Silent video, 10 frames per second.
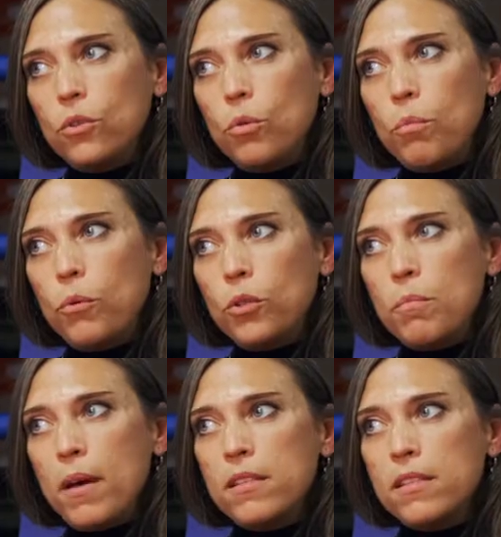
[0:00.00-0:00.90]
to put
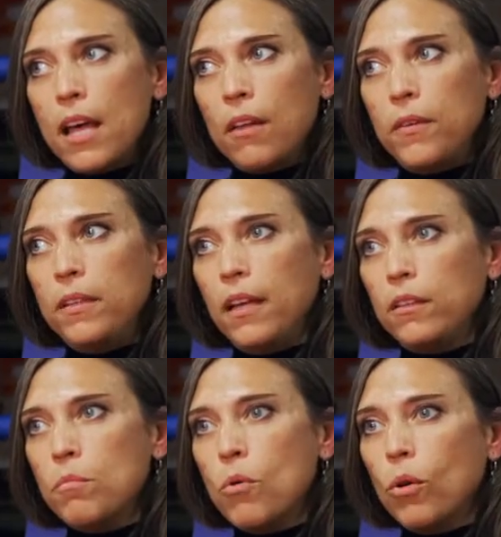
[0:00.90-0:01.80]
myself in
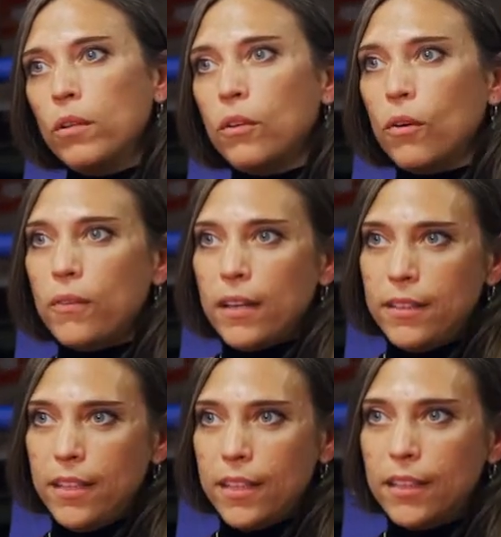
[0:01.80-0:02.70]
that mold of
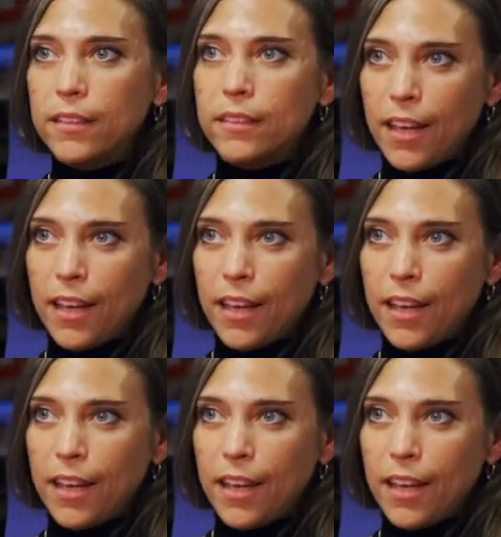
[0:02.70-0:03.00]
ideal.